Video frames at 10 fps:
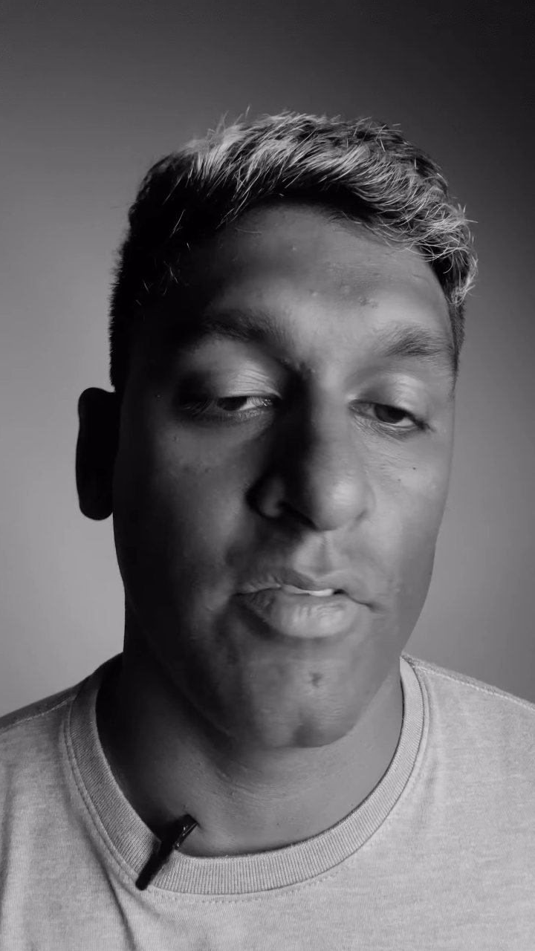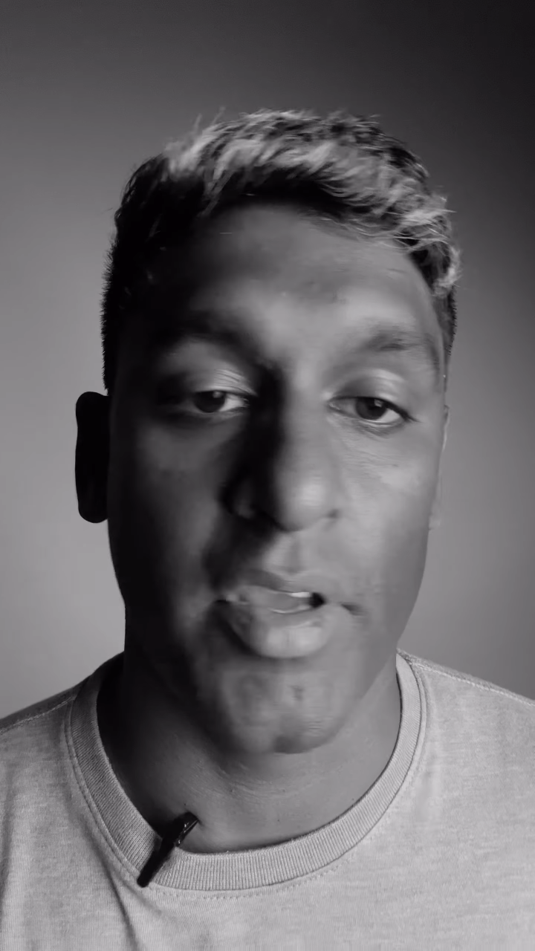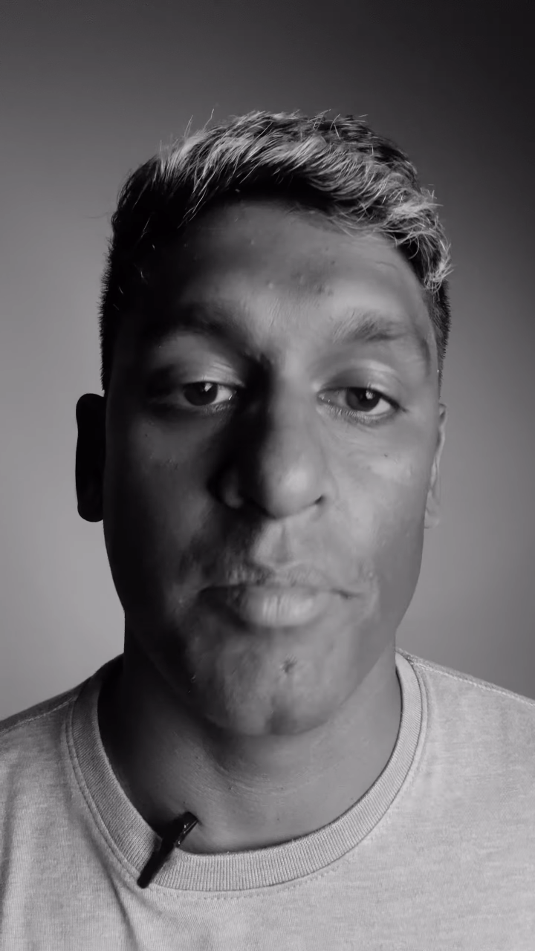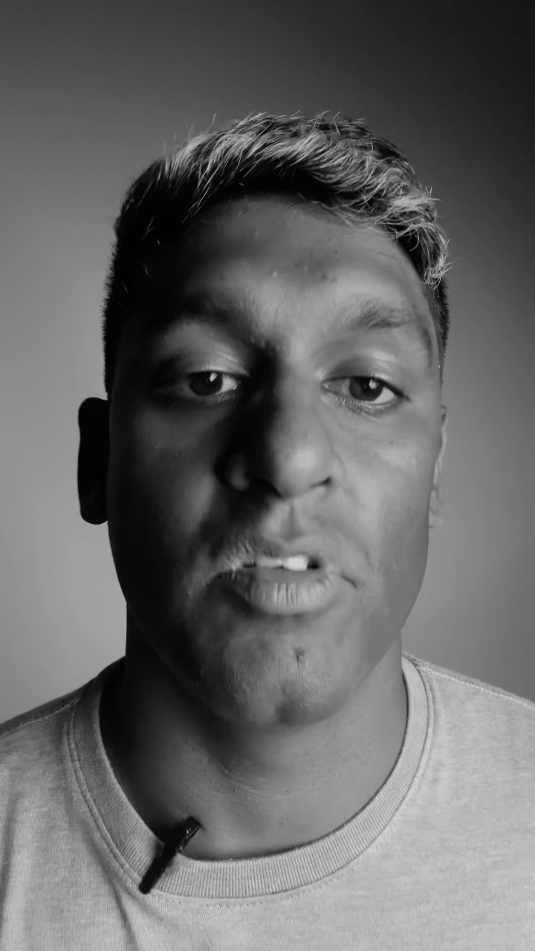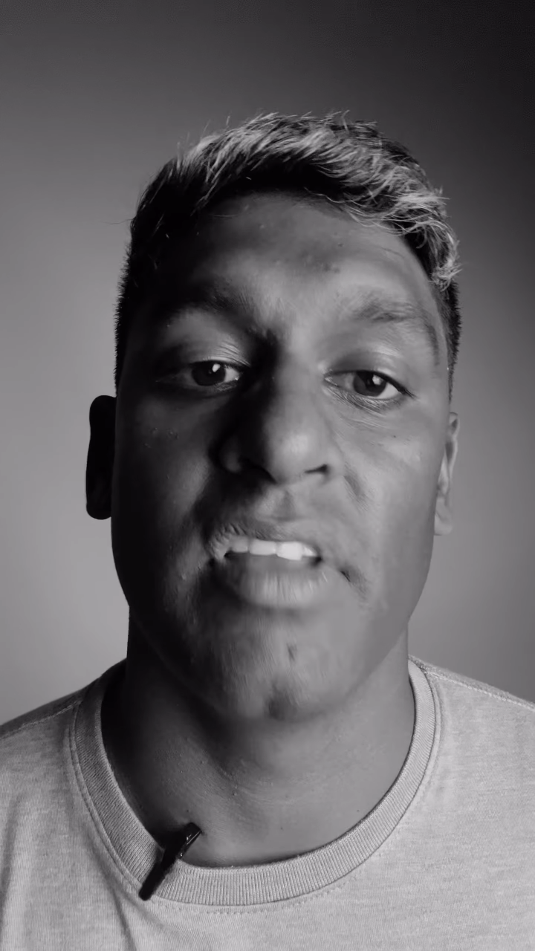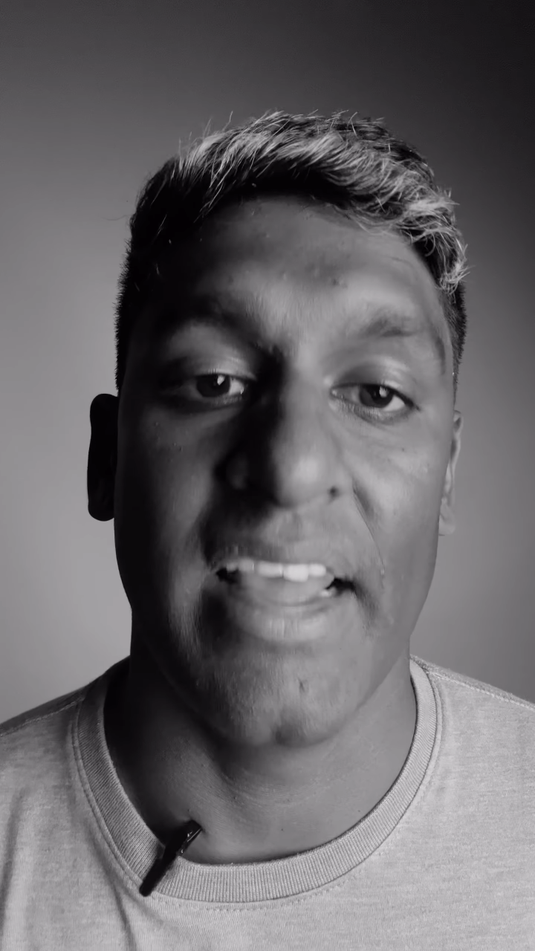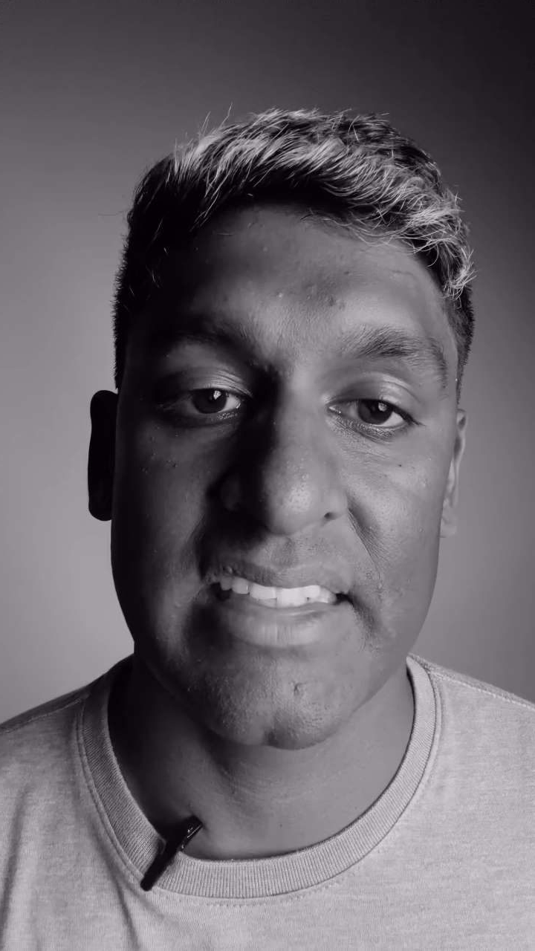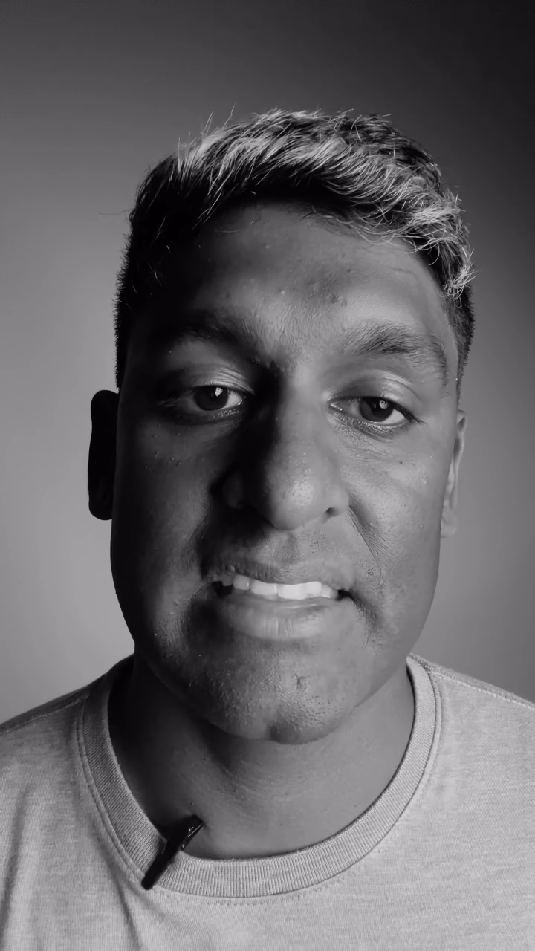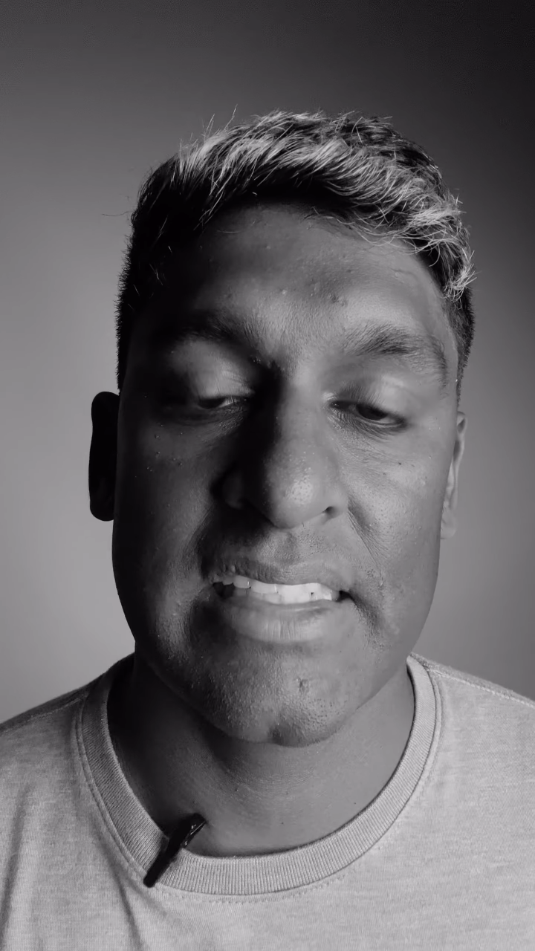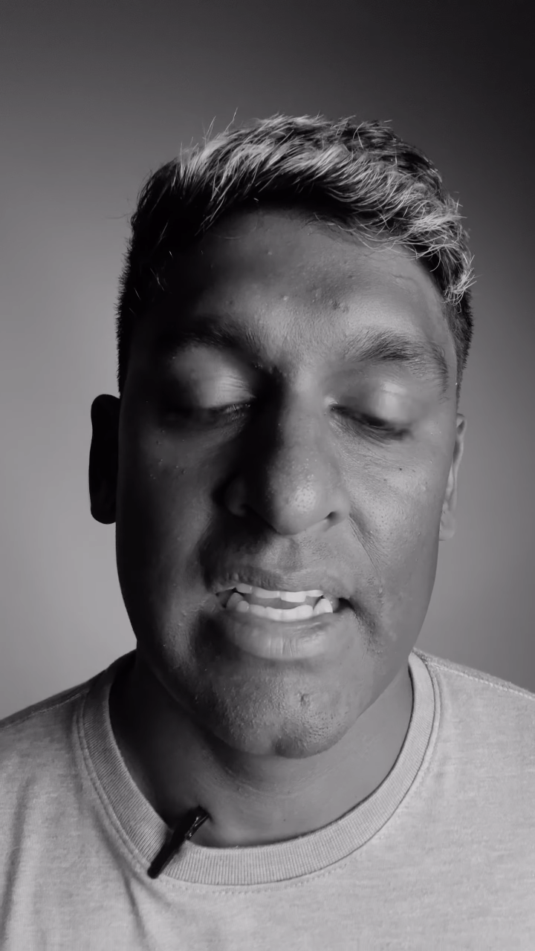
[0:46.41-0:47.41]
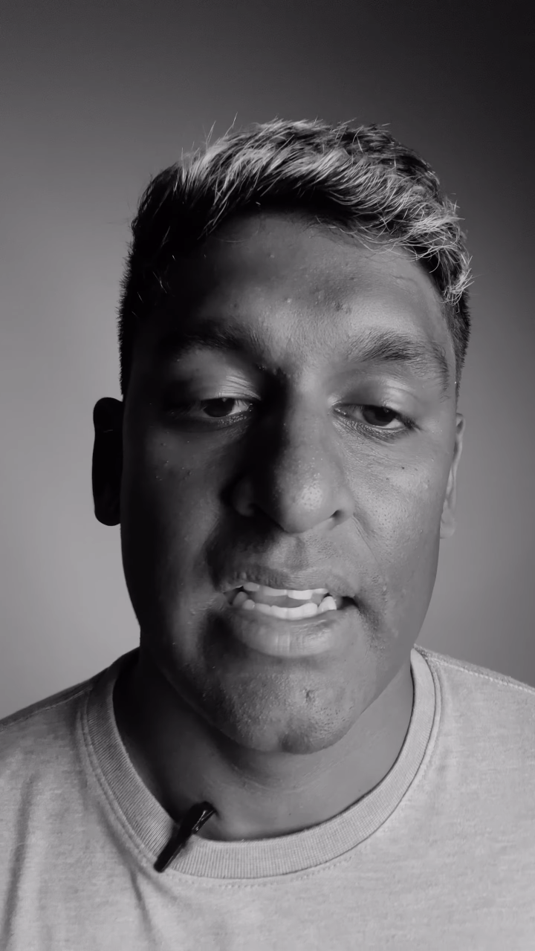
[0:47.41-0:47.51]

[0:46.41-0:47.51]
for him to select.